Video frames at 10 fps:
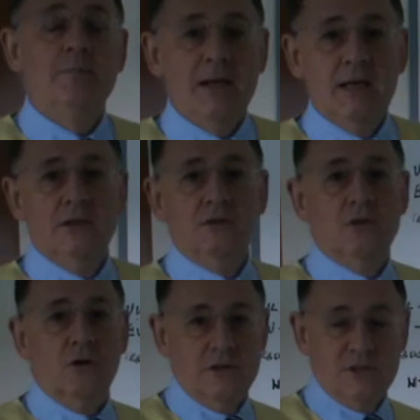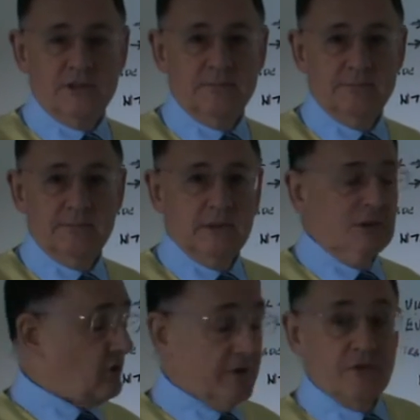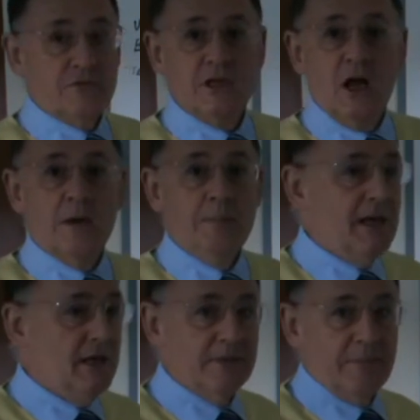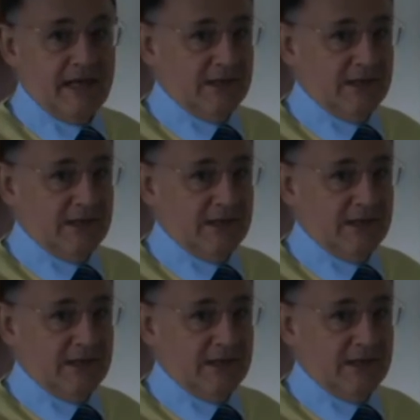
billion. Sorry, £59 million.